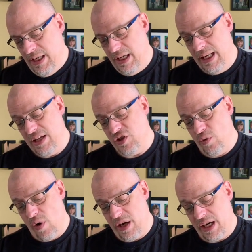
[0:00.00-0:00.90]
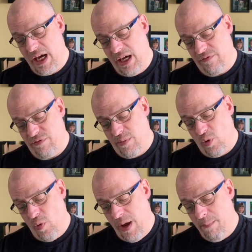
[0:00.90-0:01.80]
Unless you want a cut from a
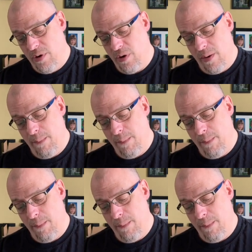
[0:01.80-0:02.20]
whip or a